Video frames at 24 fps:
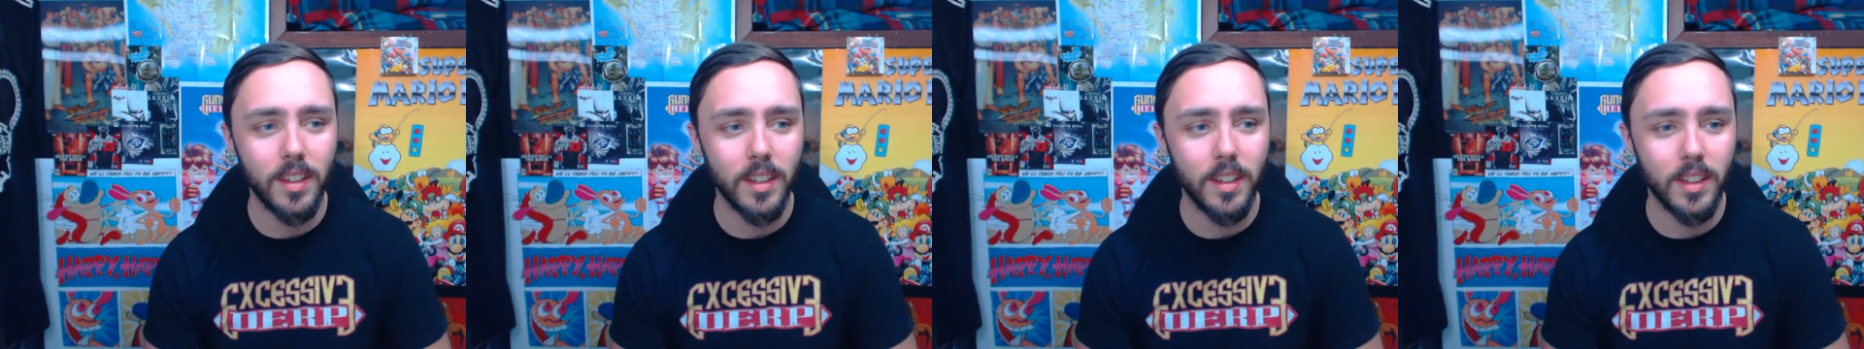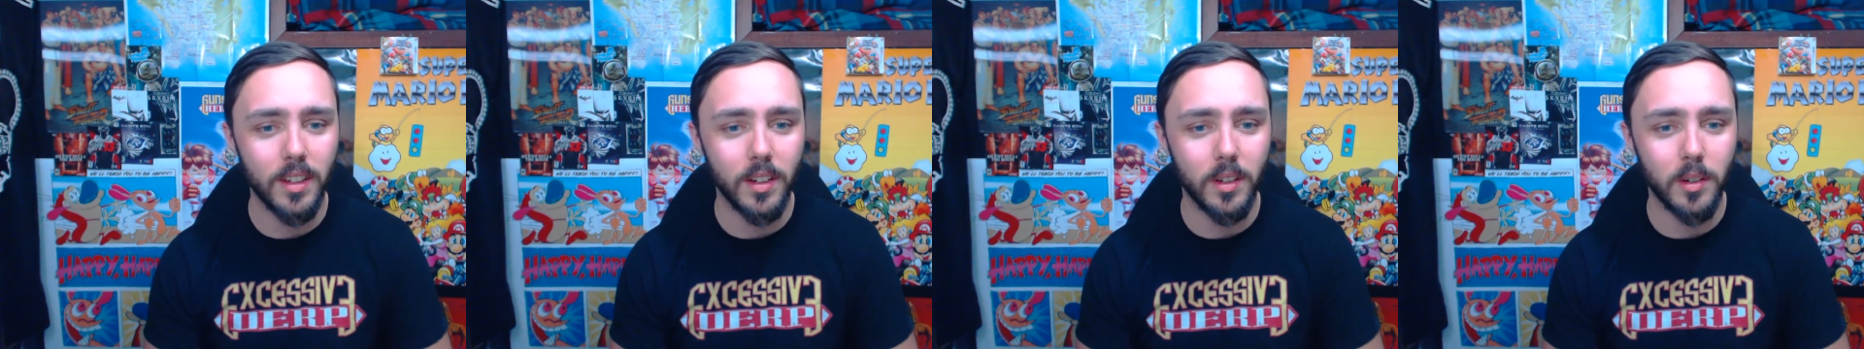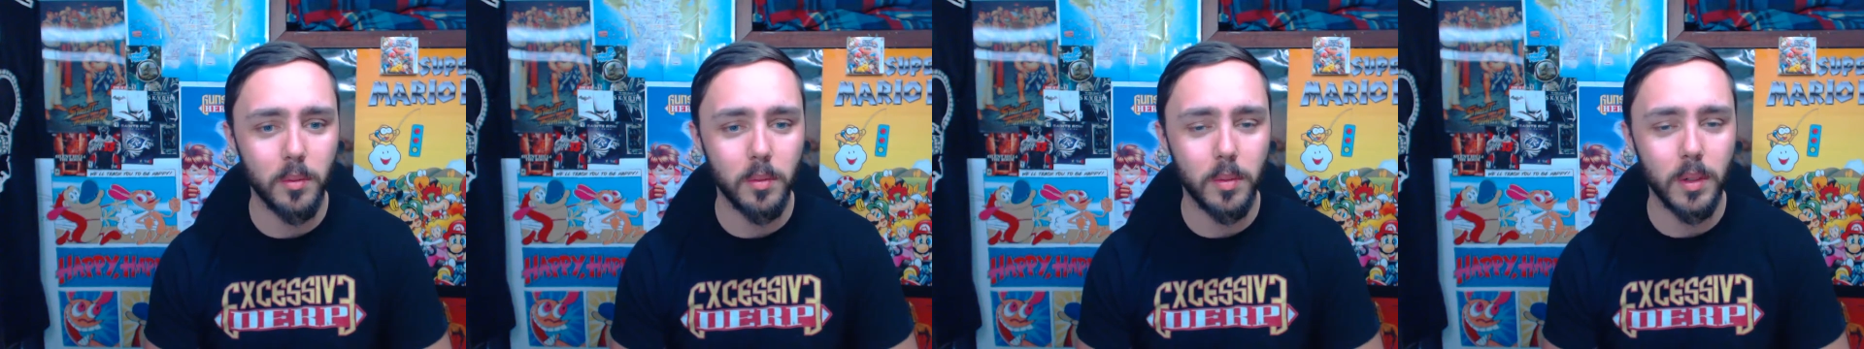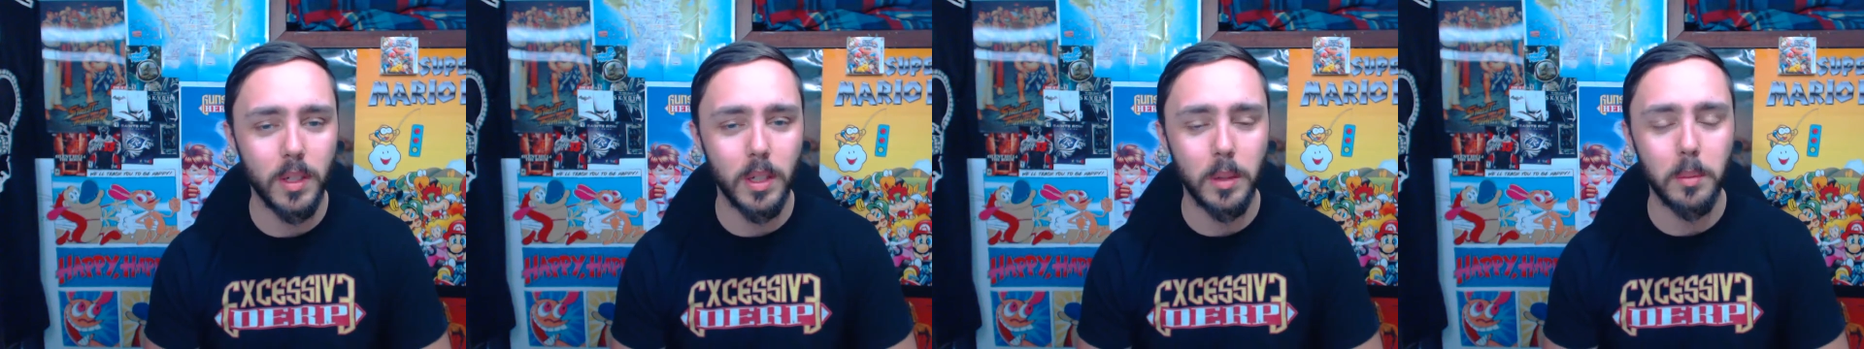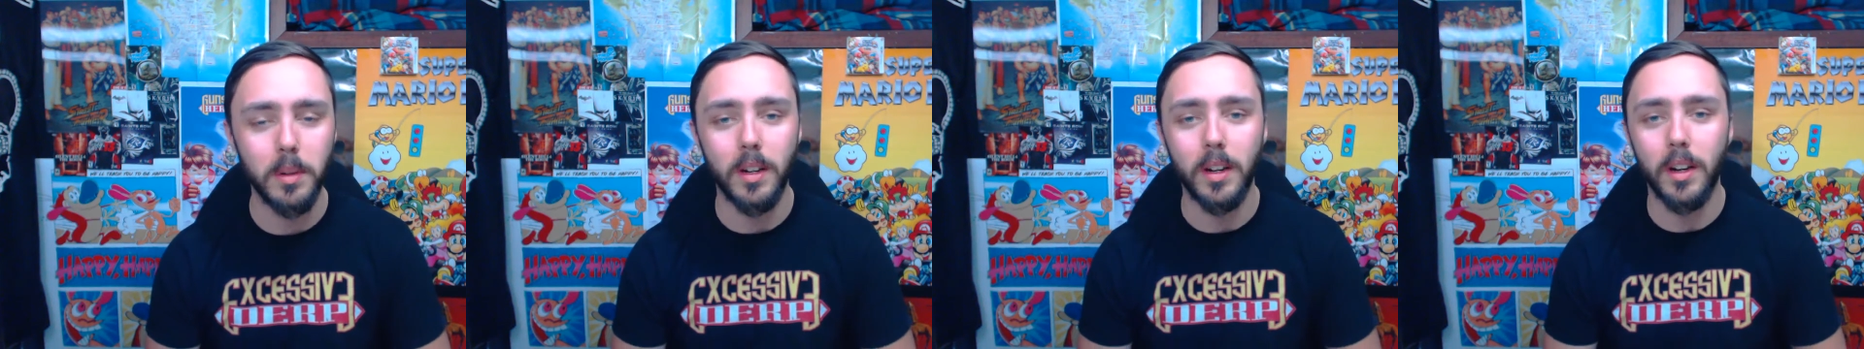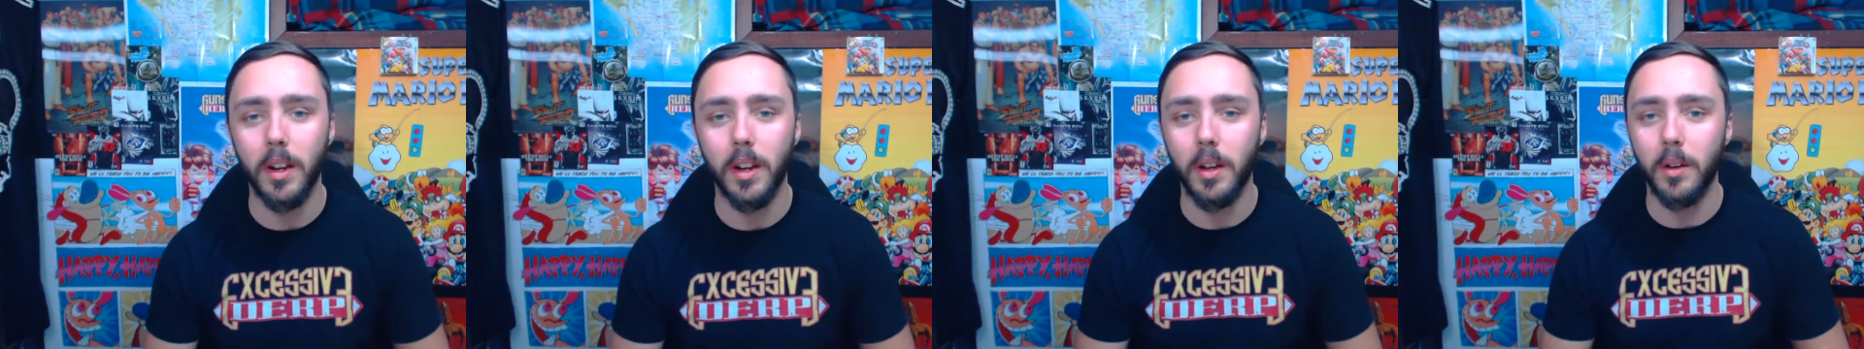you know, when you
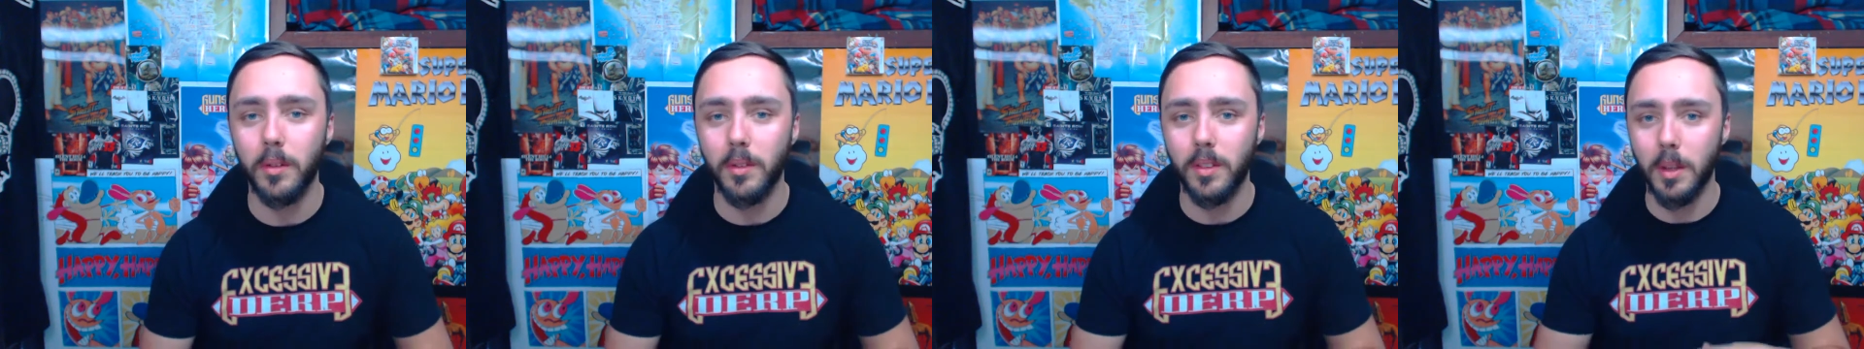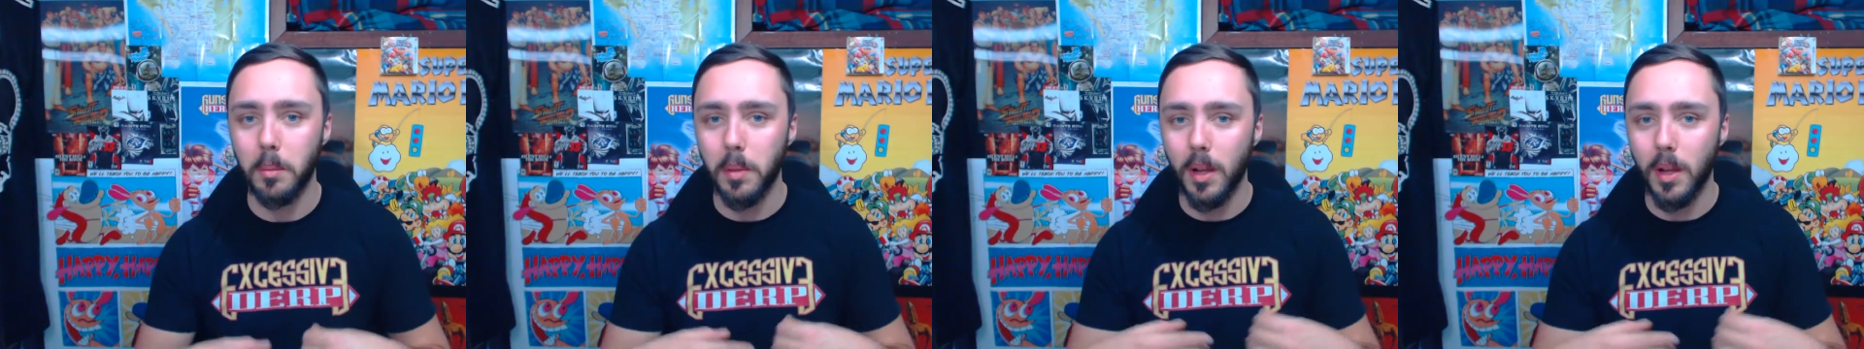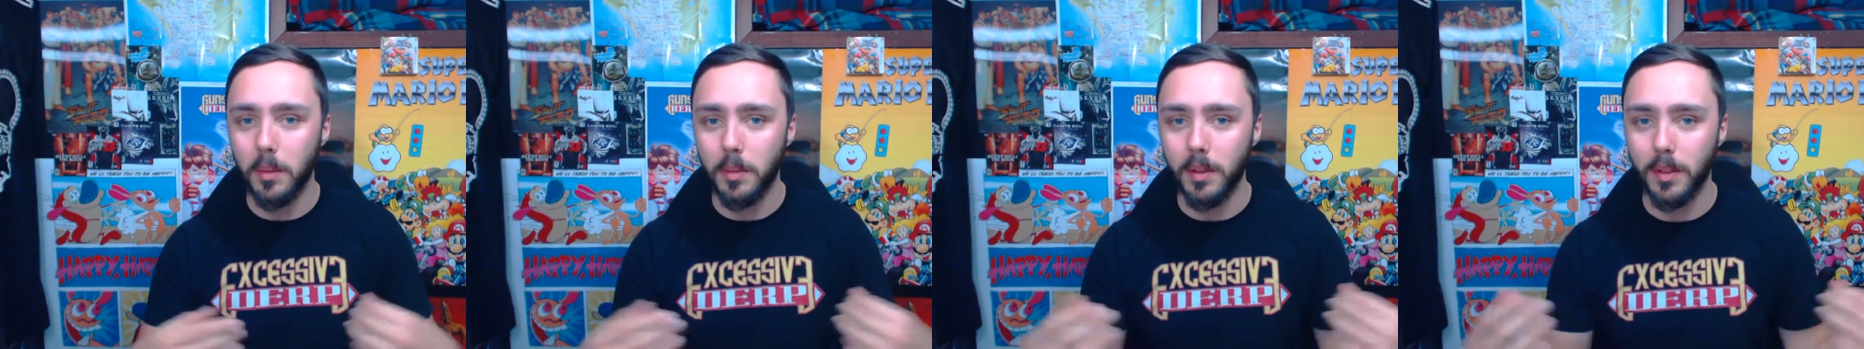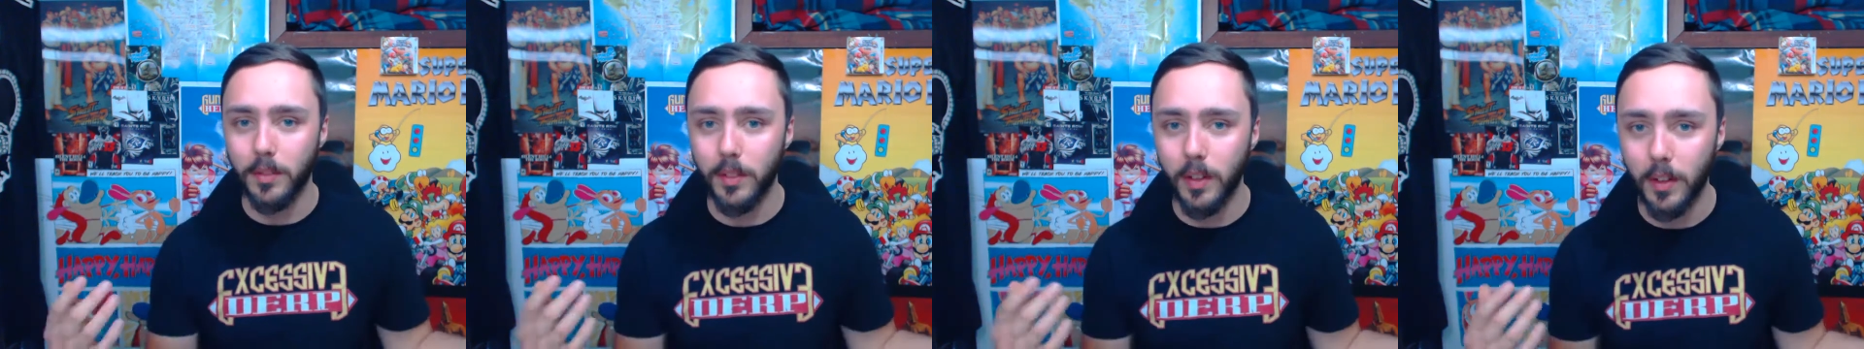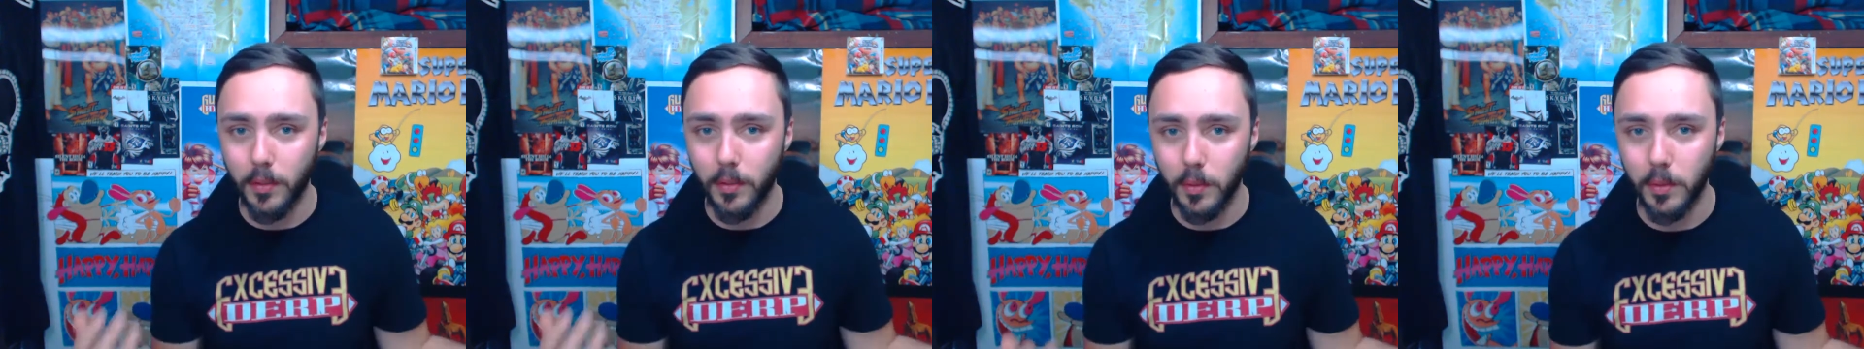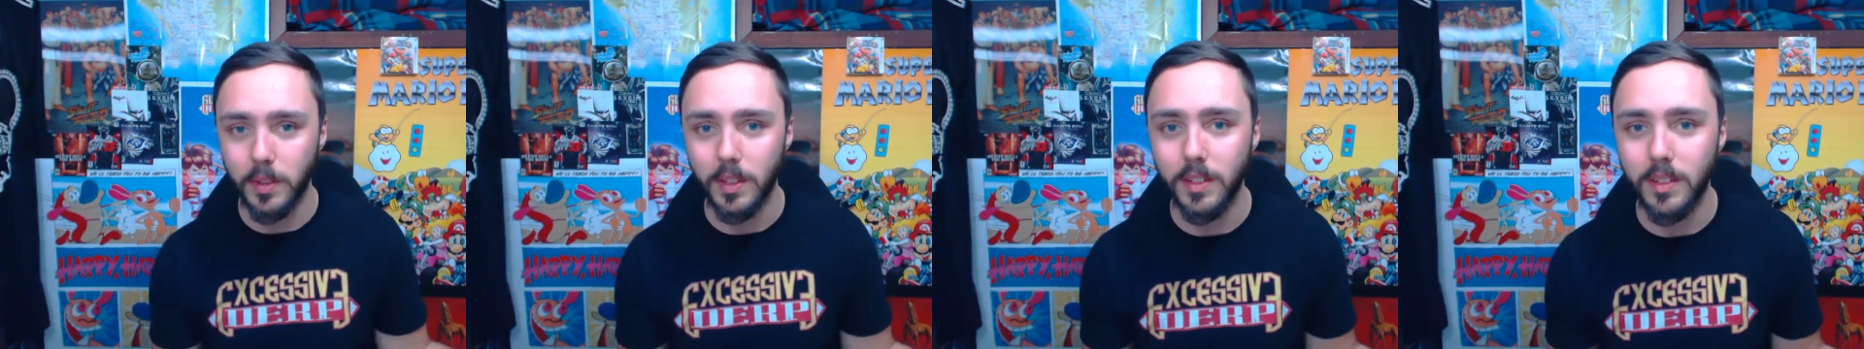put it out in the public for
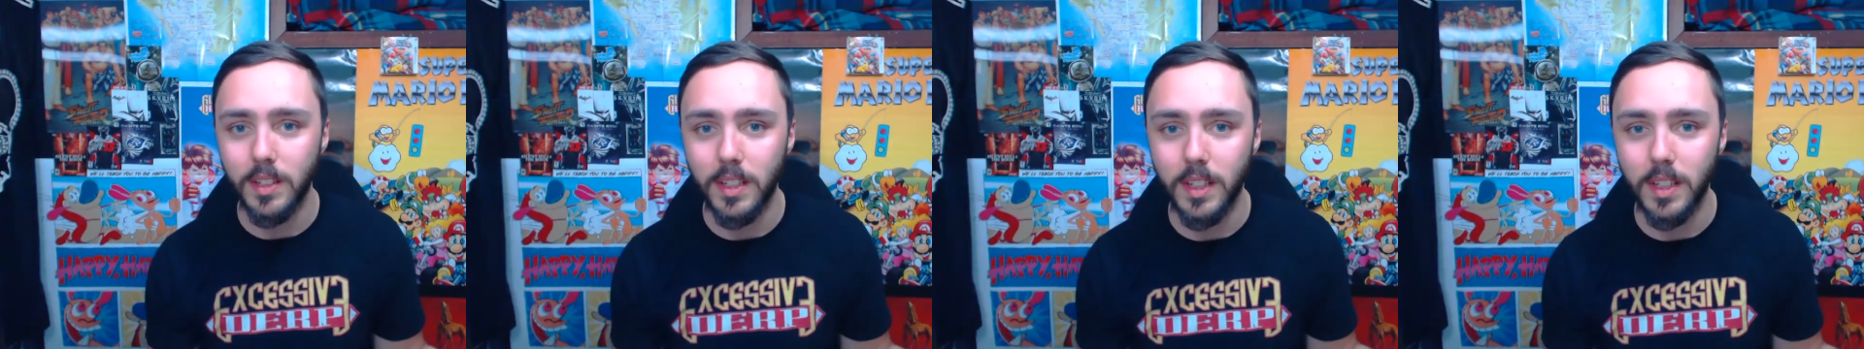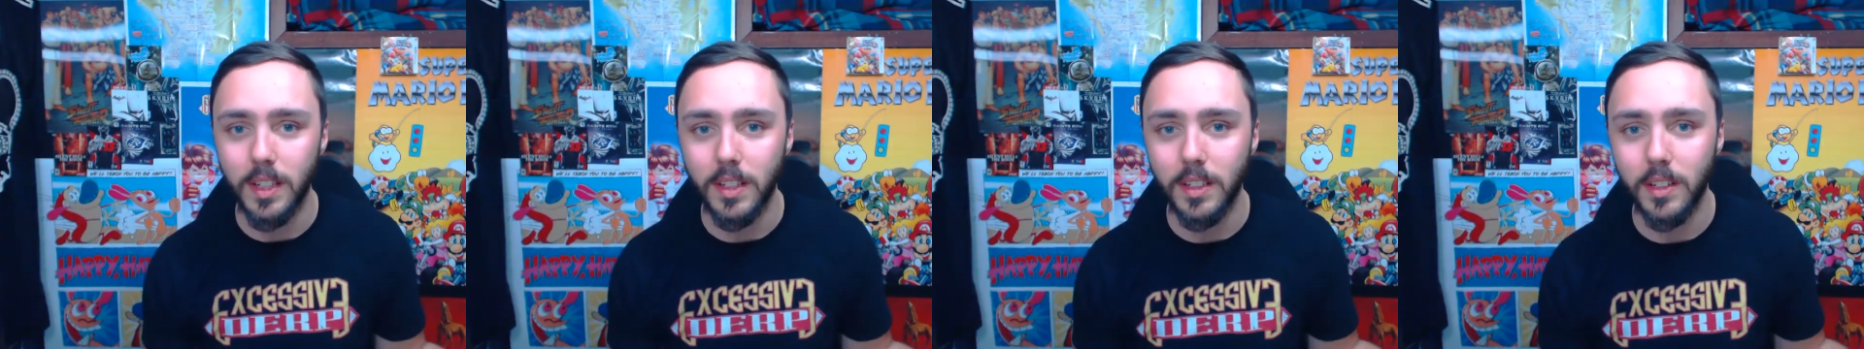everyone to see